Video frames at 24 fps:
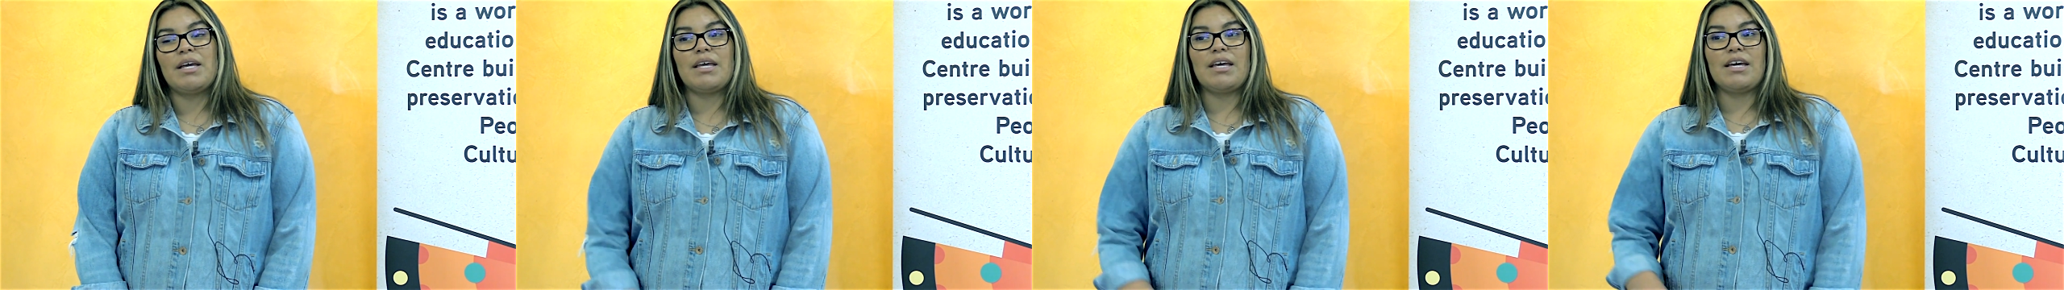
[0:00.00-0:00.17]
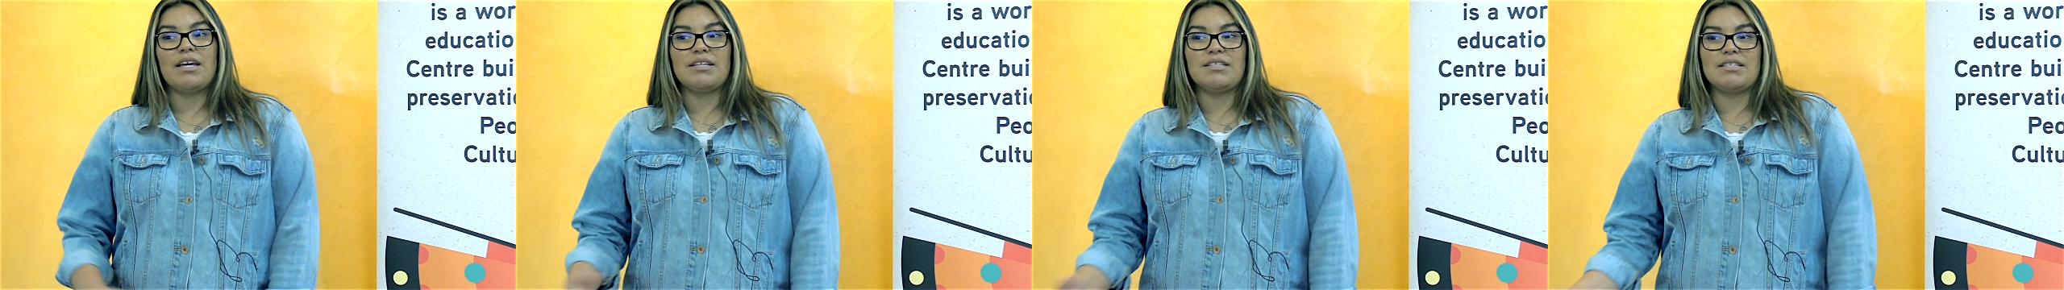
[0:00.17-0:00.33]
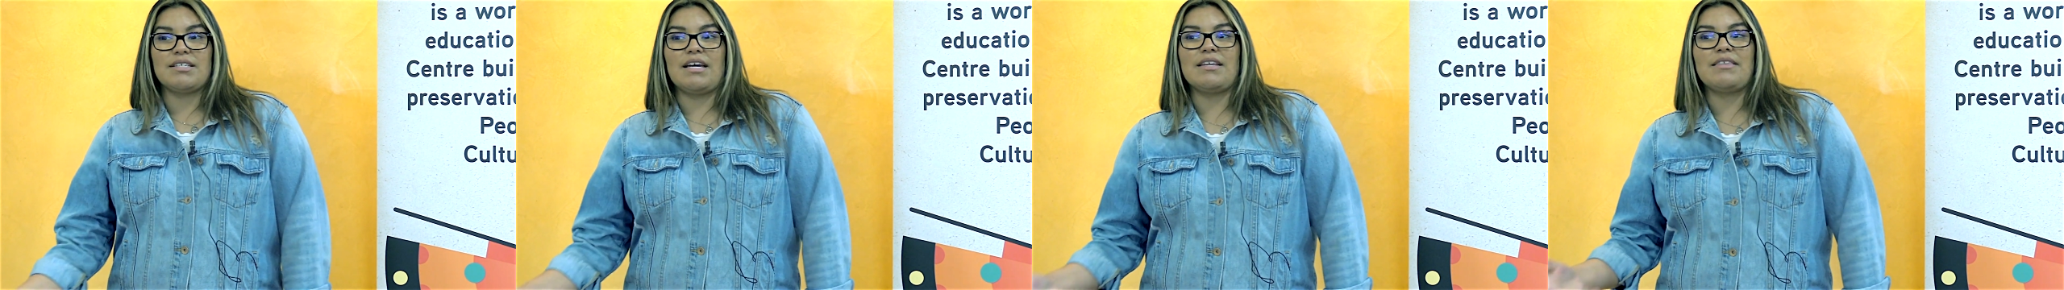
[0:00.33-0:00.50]

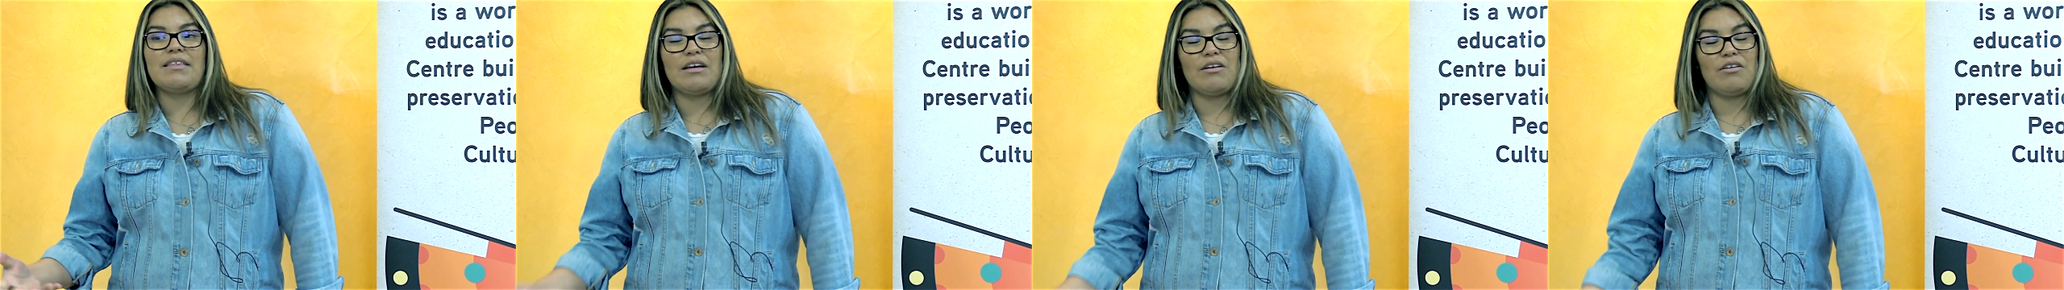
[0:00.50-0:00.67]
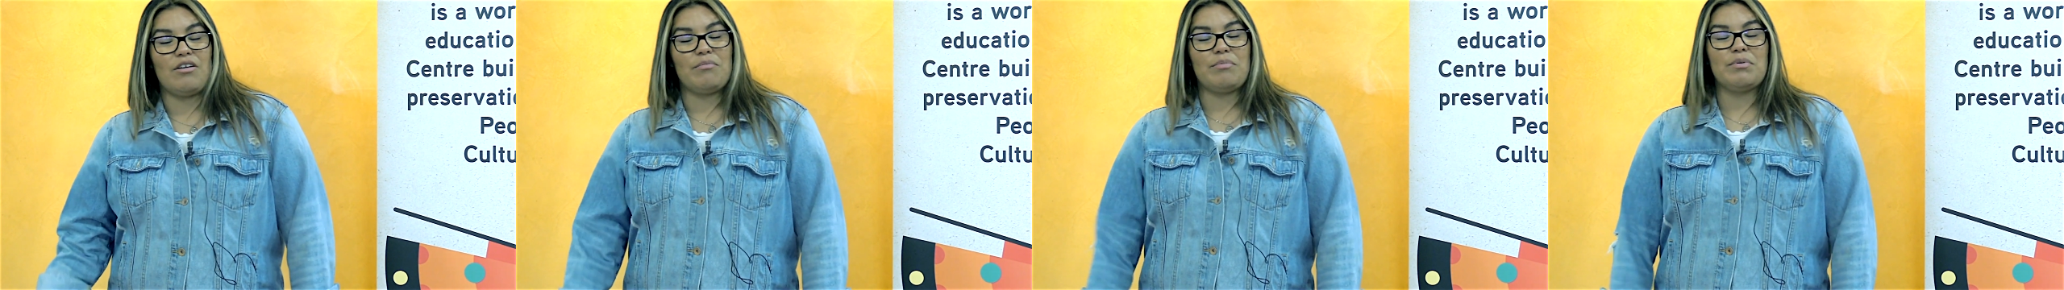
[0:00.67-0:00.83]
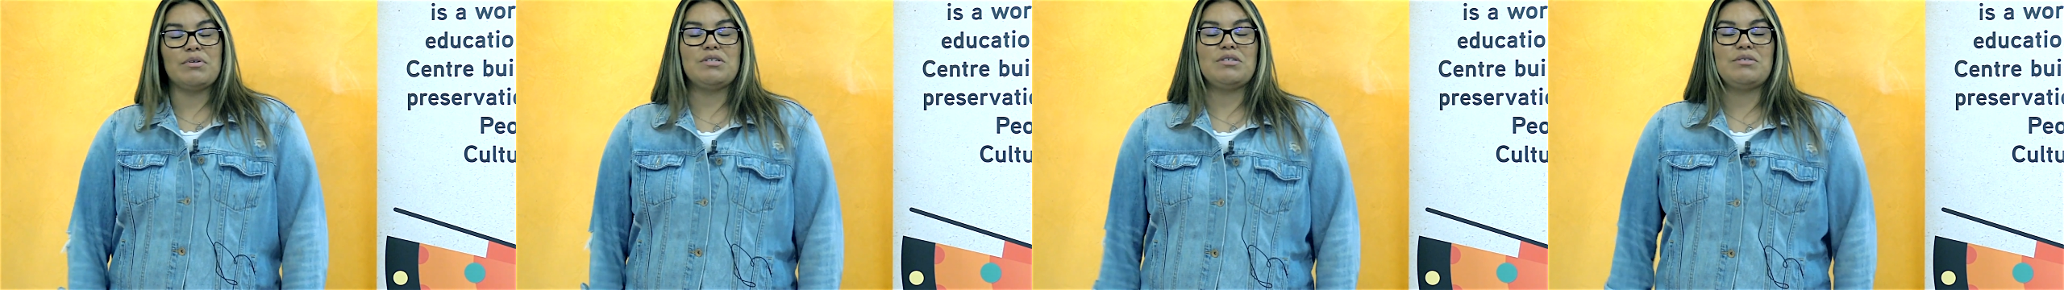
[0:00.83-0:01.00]
kids get that
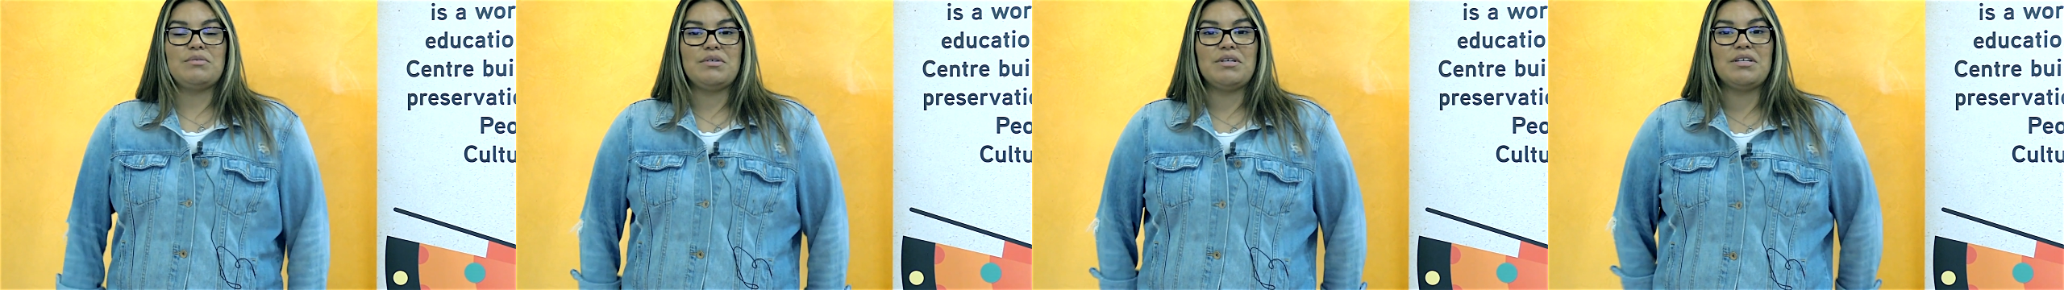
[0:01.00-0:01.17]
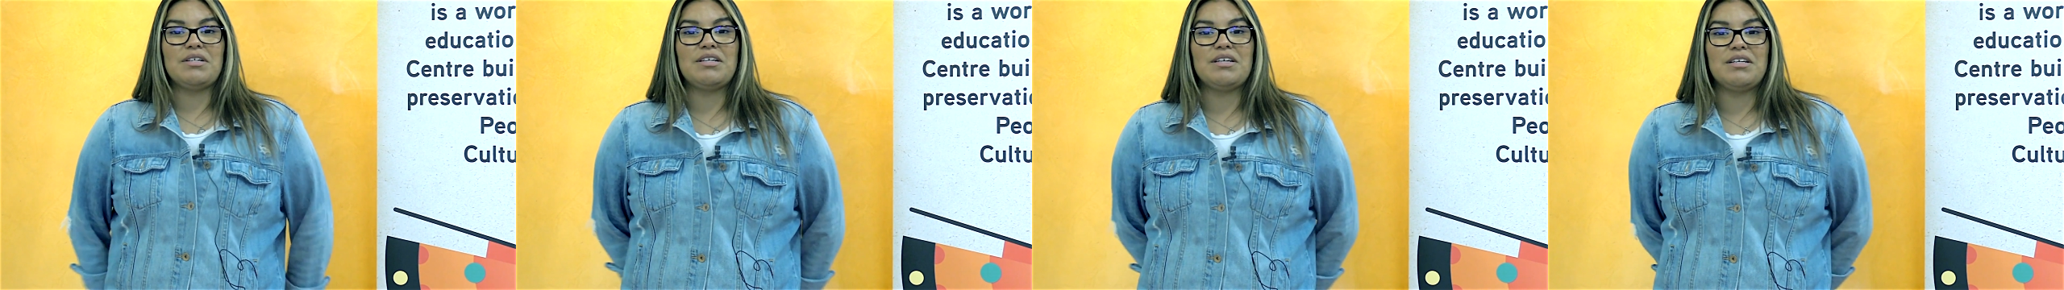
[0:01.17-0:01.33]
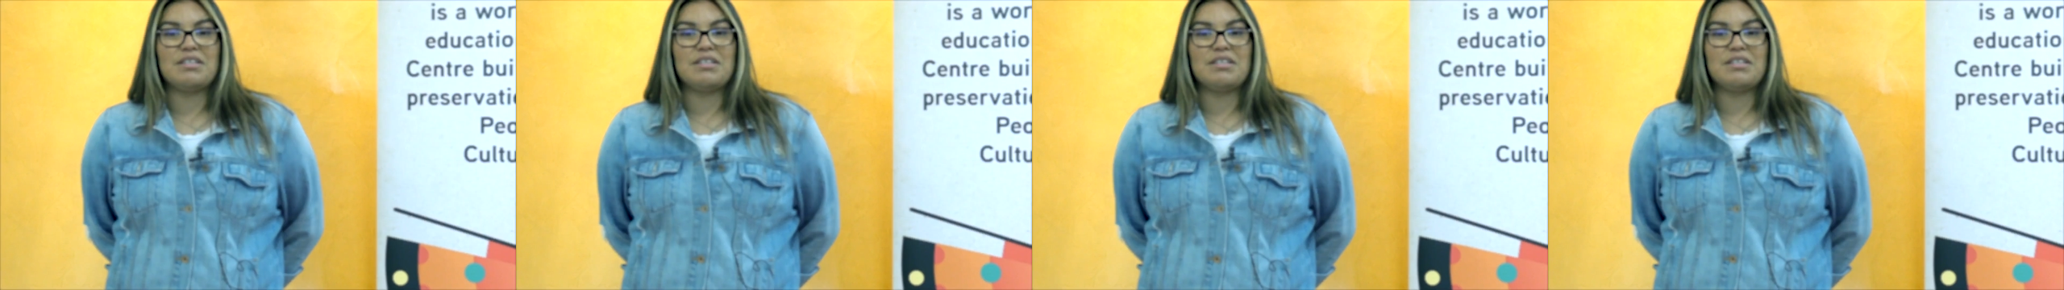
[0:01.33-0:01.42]
opportunity